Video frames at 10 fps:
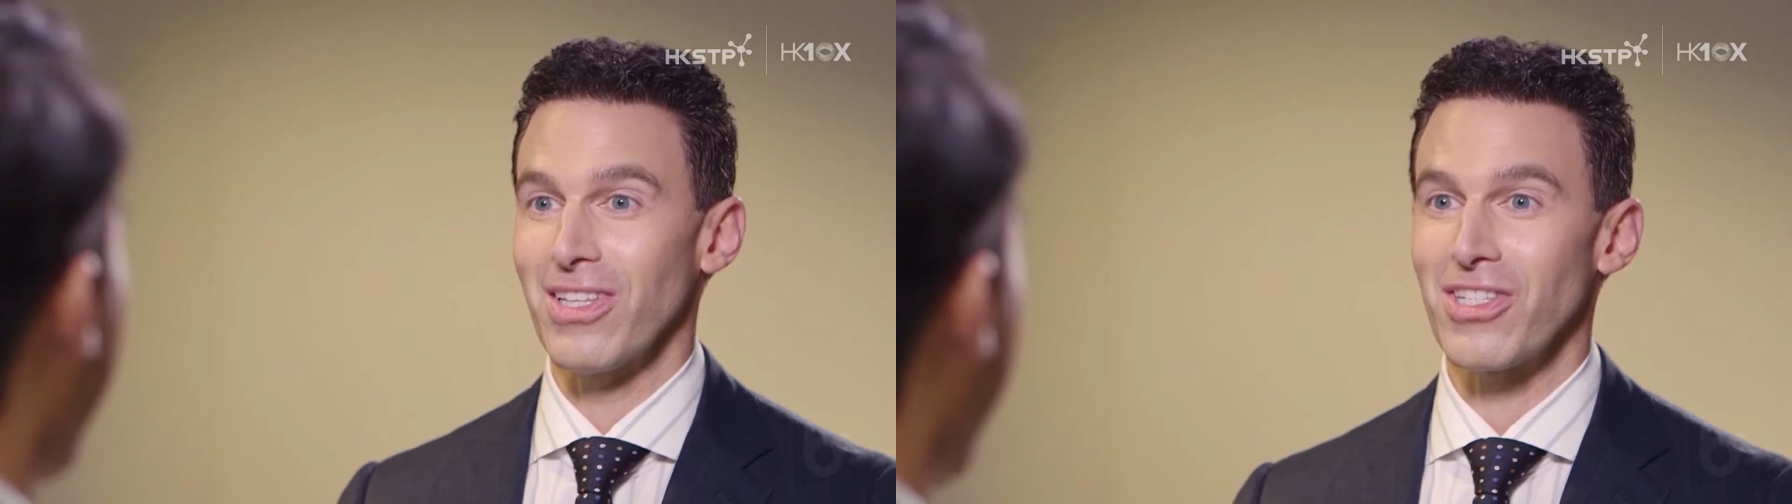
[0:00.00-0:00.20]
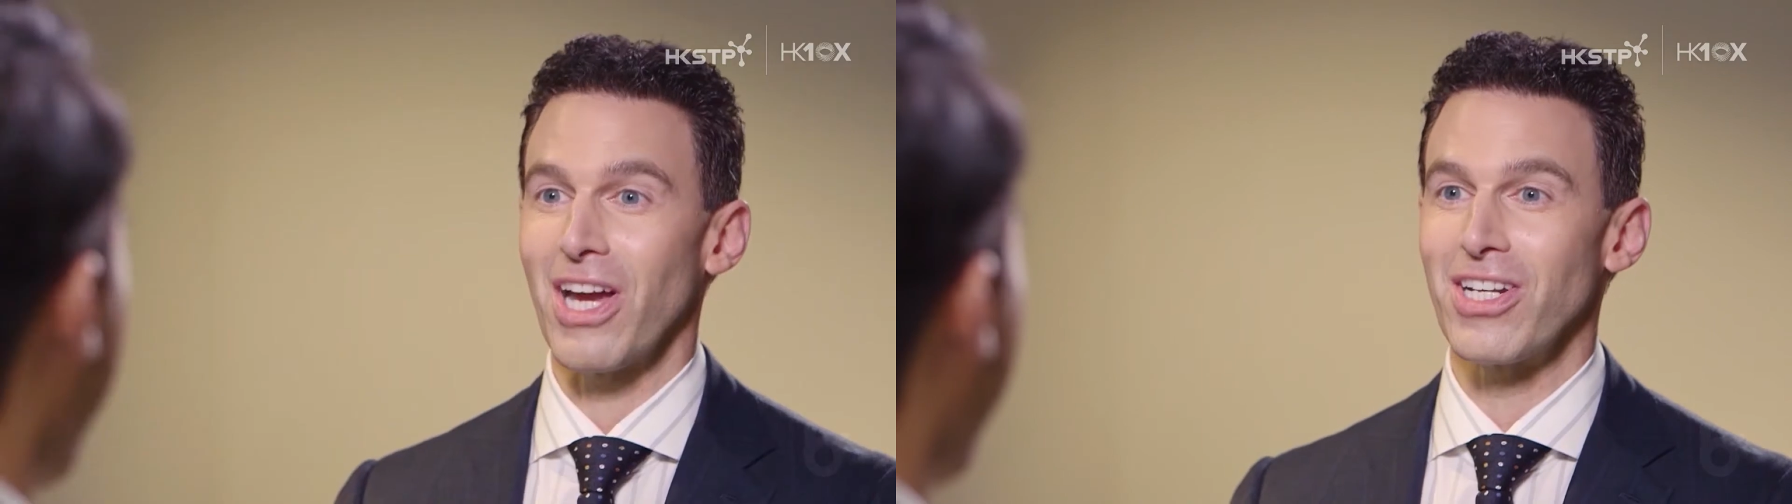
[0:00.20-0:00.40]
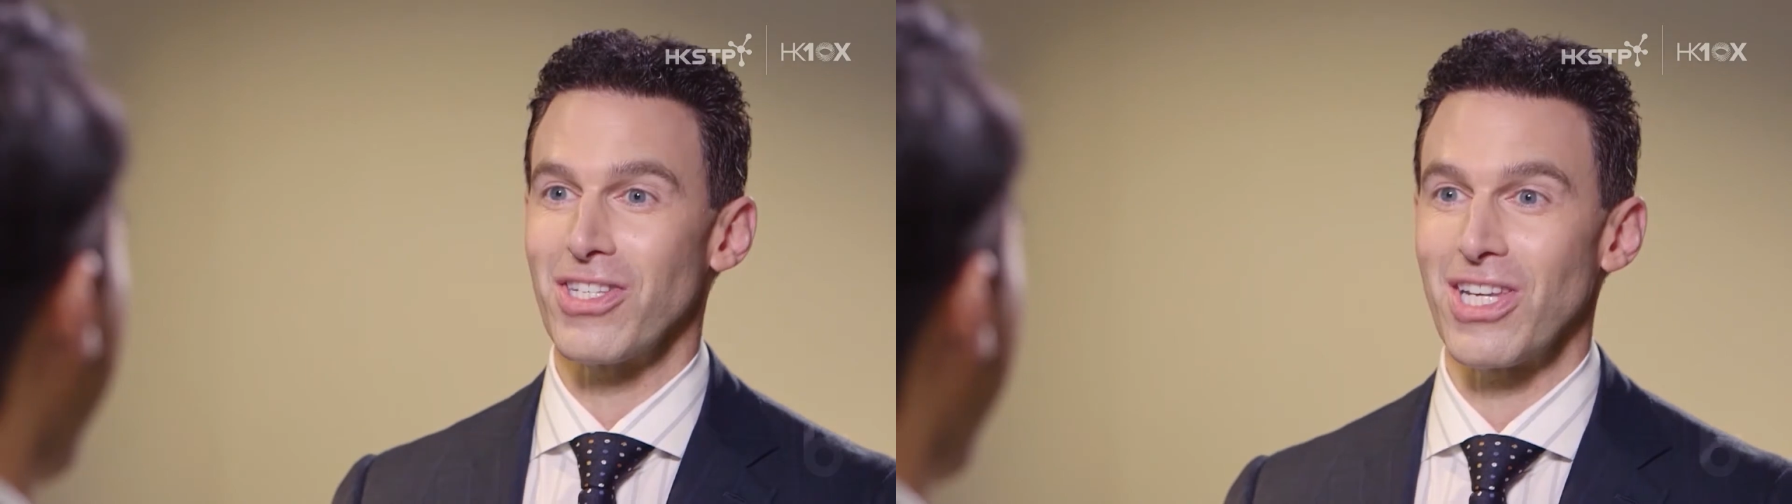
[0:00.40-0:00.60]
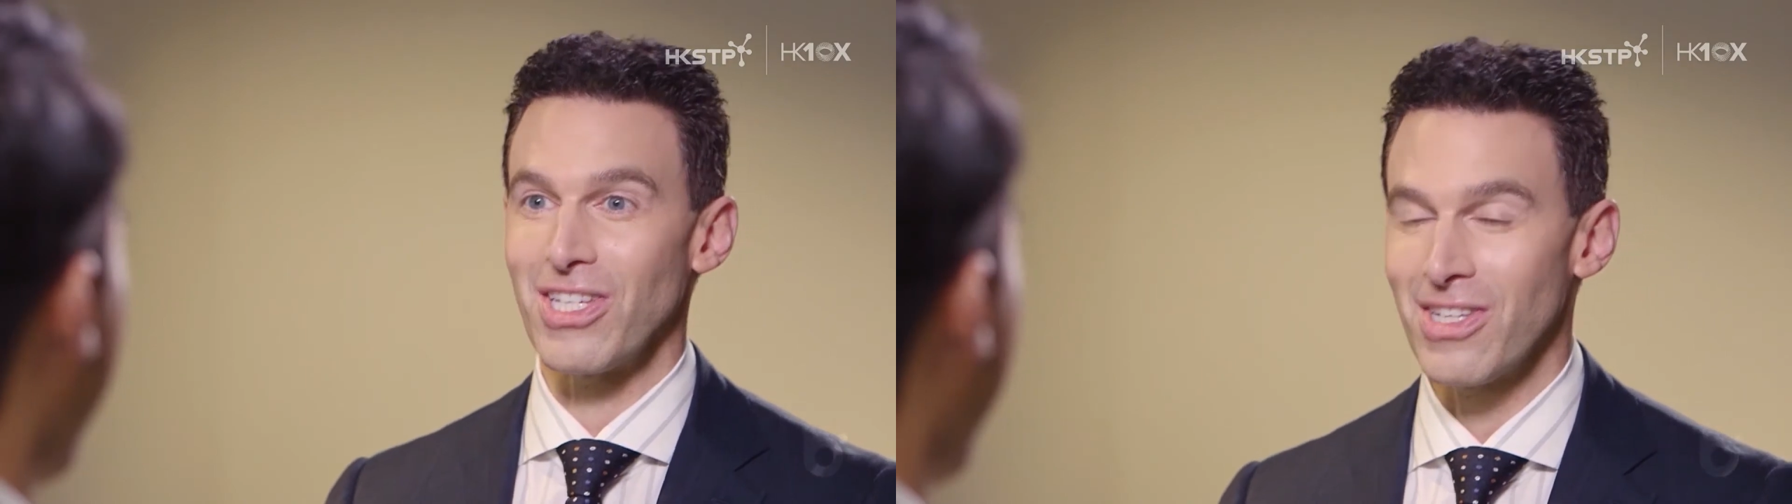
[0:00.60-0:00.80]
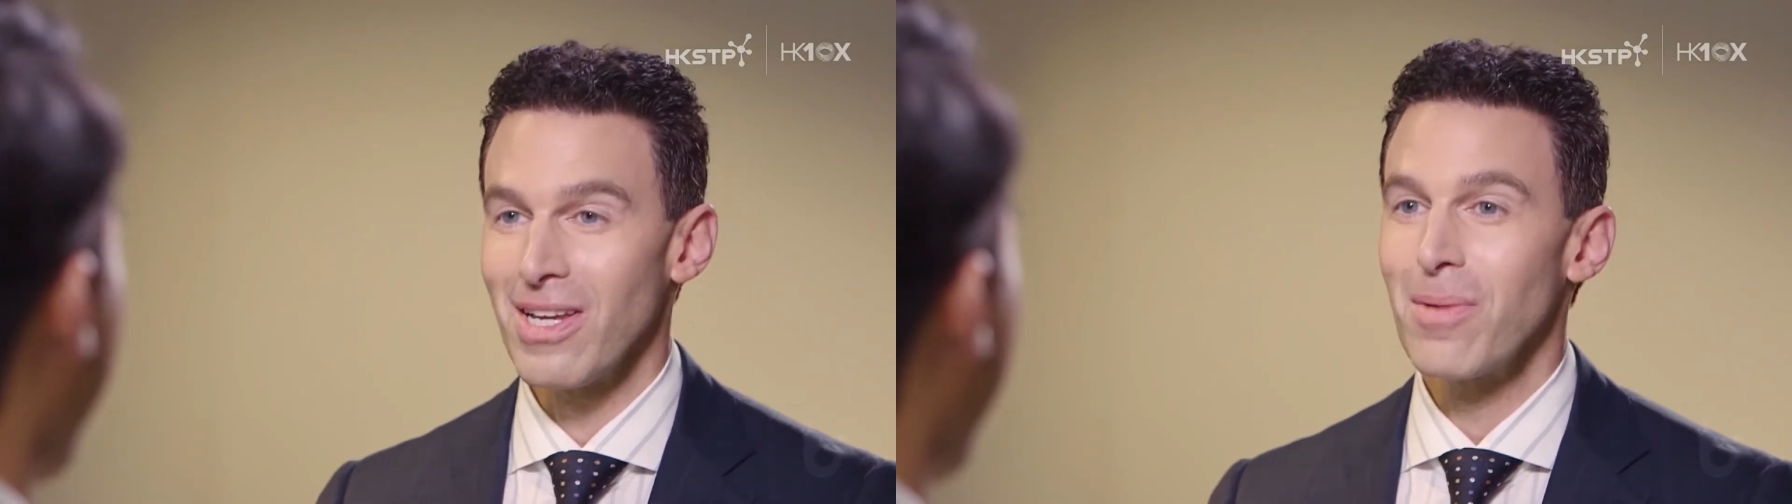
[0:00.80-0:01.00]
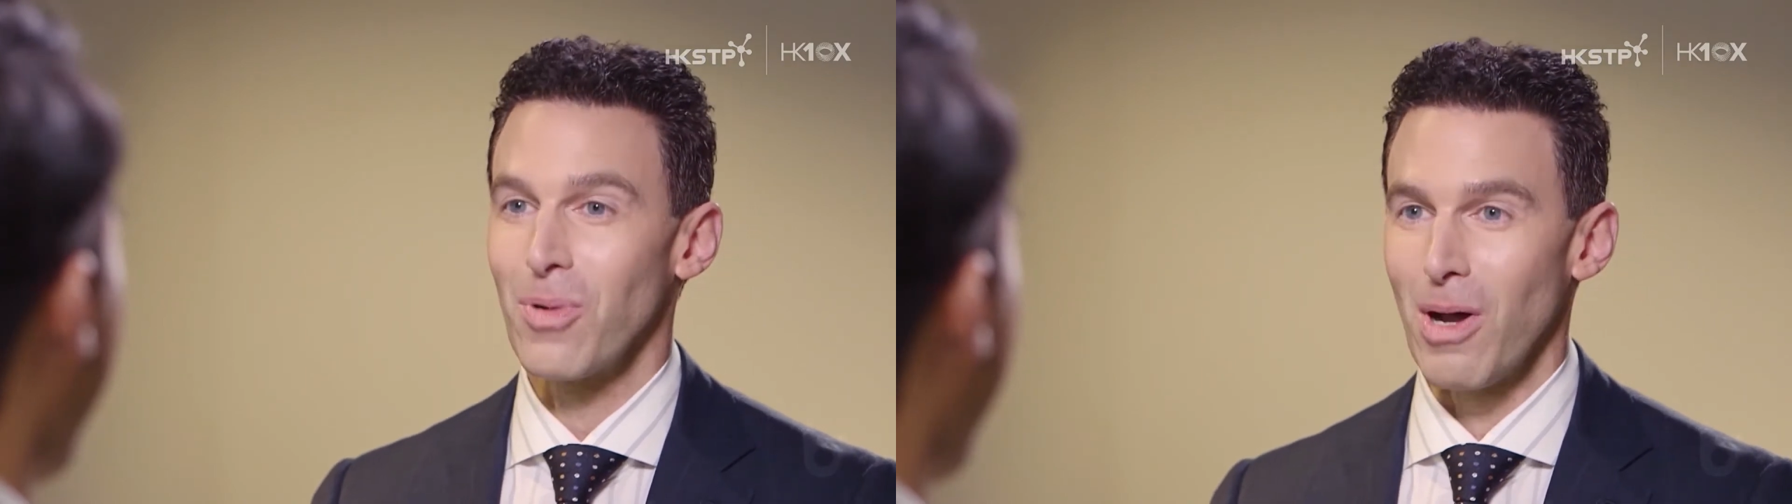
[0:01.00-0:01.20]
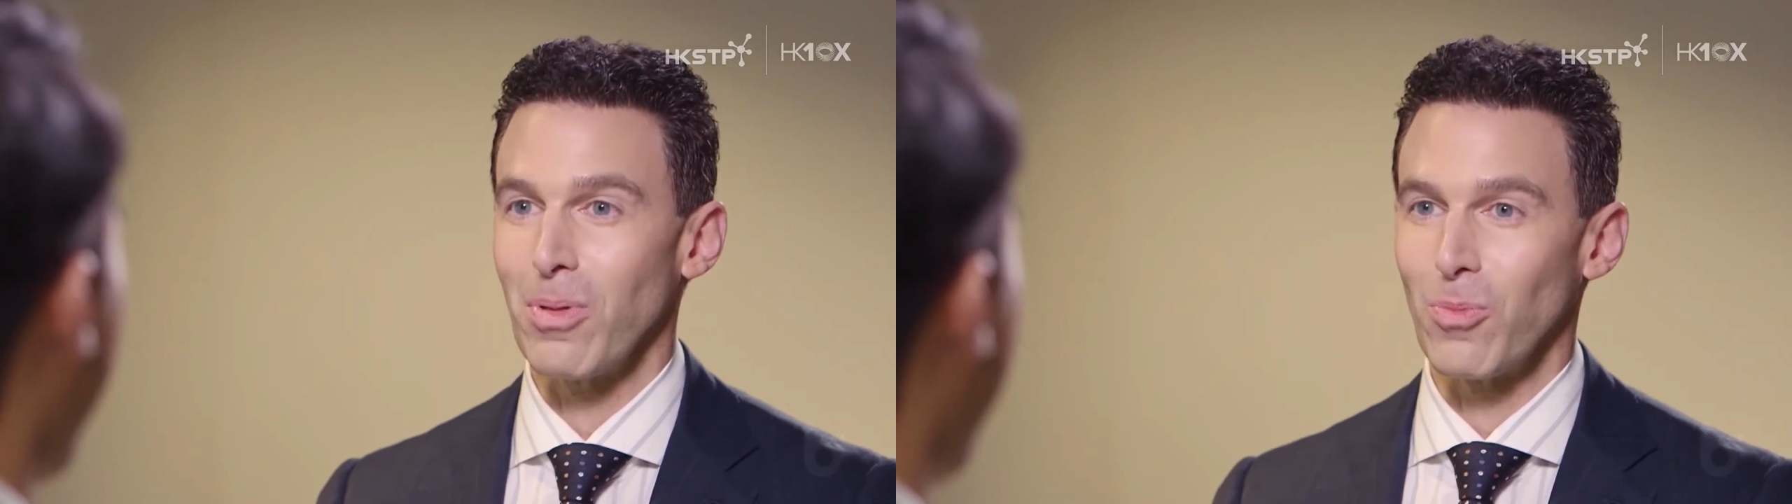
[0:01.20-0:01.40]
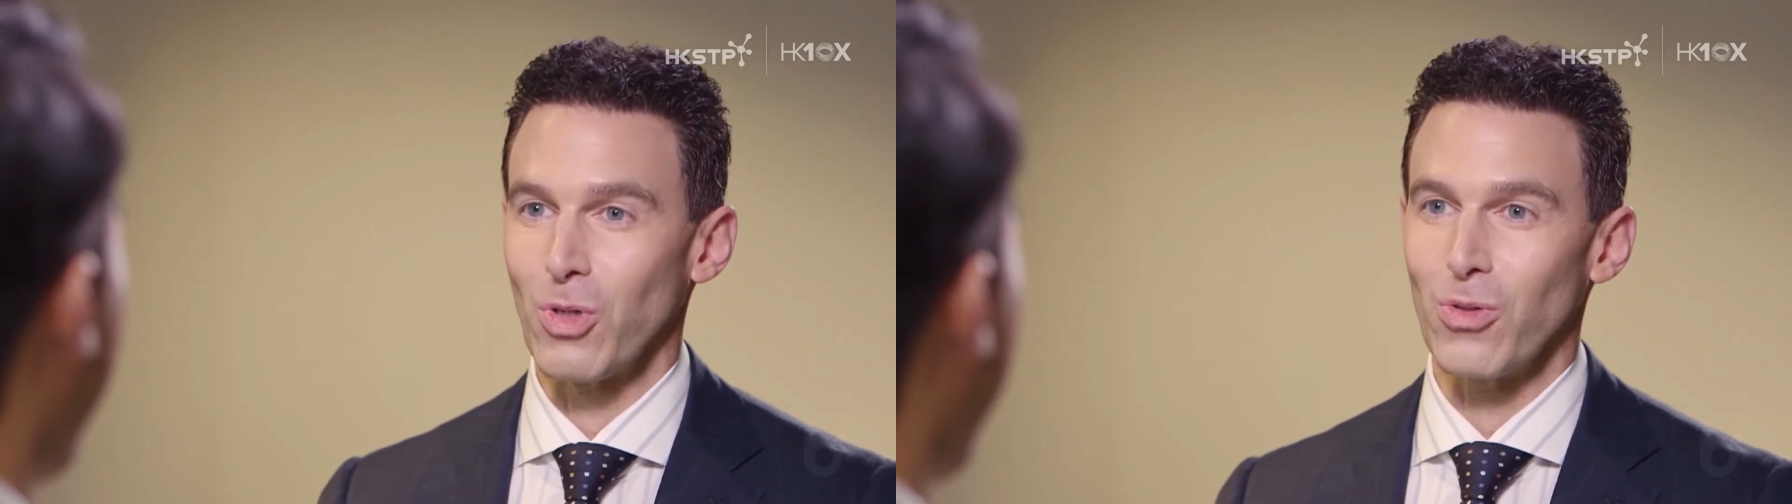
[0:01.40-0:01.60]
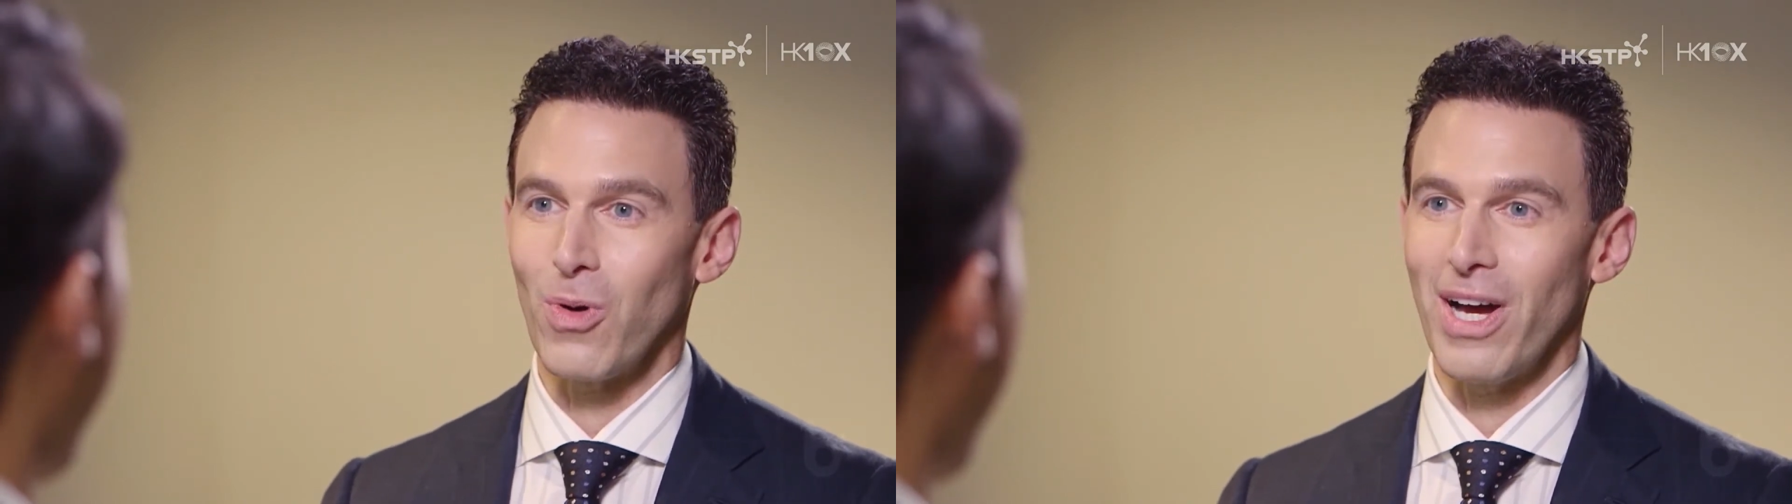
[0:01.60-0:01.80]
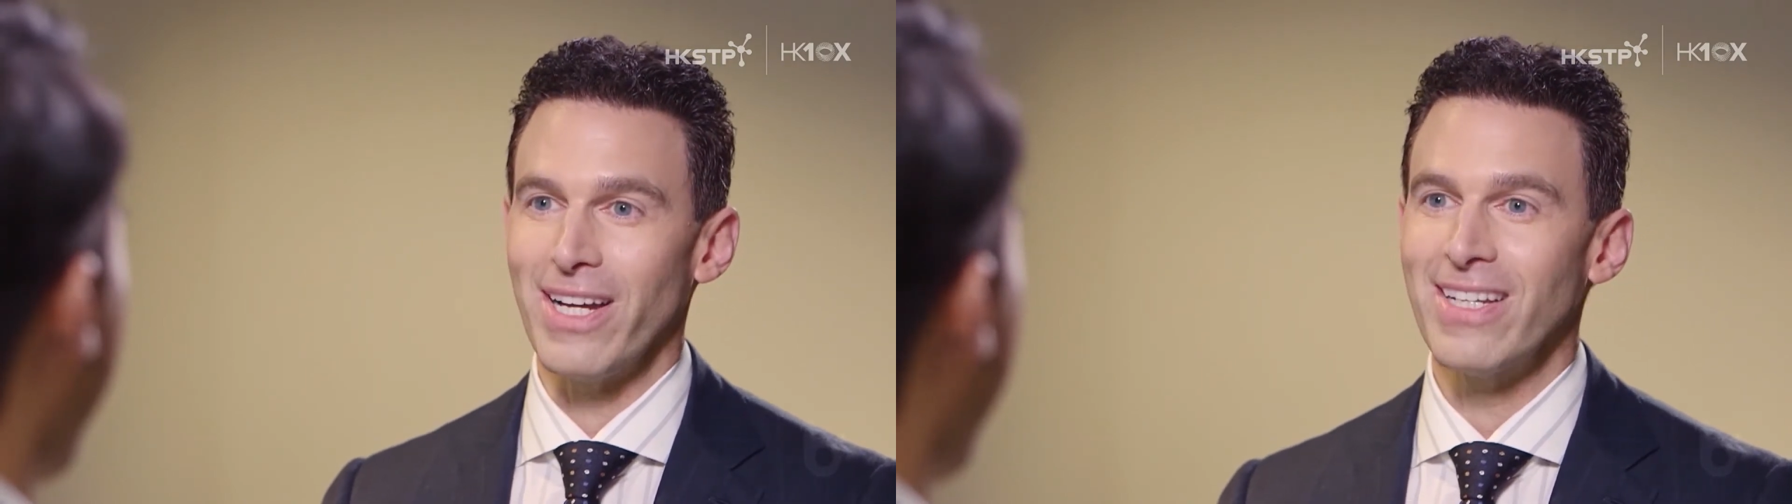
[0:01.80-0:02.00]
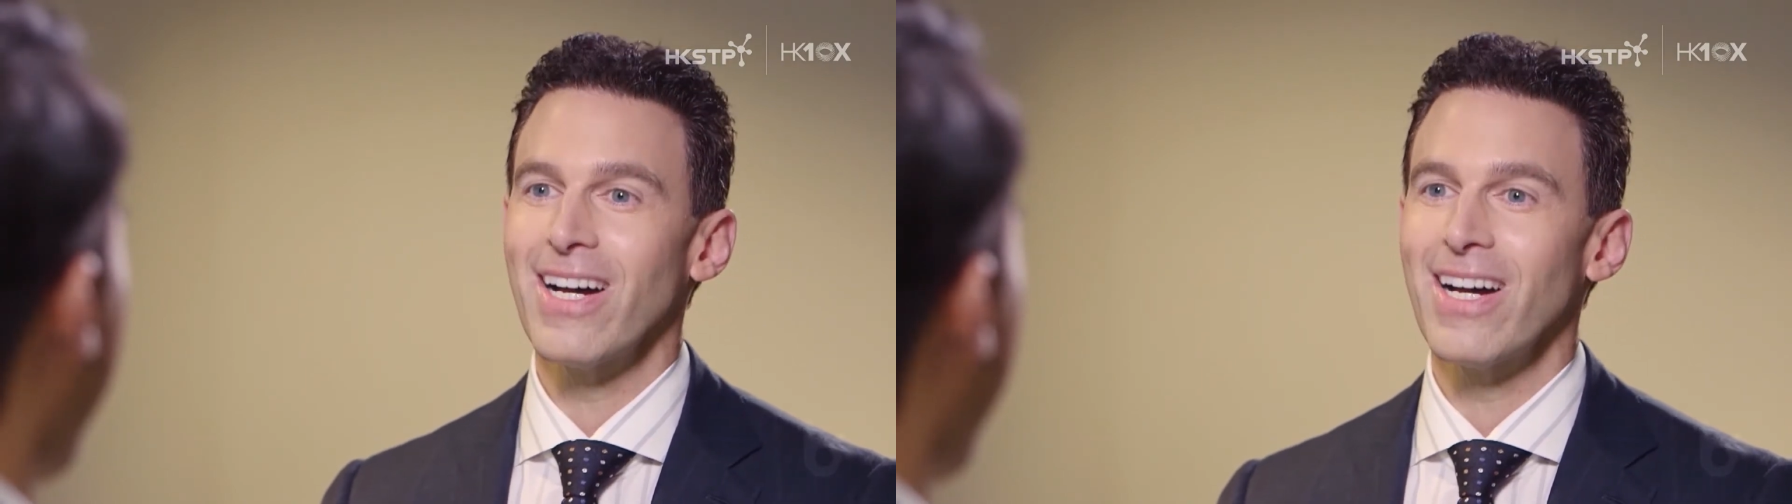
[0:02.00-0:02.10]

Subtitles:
eye disease problem worldwide.